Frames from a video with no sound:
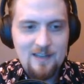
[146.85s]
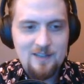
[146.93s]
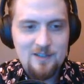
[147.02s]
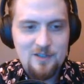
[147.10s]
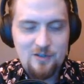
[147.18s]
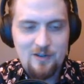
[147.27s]

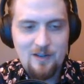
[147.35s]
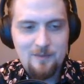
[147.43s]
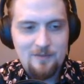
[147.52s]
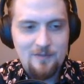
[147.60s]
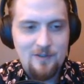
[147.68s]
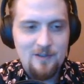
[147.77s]
had described
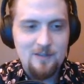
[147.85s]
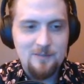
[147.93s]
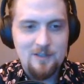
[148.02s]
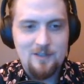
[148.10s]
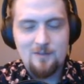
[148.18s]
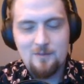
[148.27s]
a
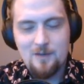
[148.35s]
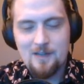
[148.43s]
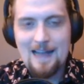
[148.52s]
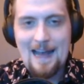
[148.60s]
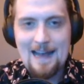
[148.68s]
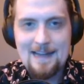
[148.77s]
phenomenon where
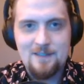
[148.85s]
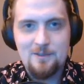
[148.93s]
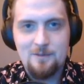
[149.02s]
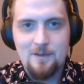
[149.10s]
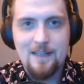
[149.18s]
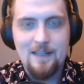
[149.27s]

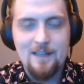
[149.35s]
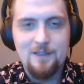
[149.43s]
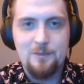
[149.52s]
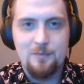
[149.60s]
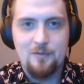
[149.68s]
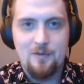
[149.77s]
cats were getting
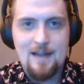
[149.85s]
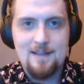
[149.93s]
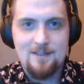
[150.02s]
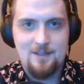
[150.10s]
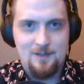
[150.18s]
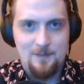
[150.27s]

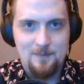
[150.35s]
depressed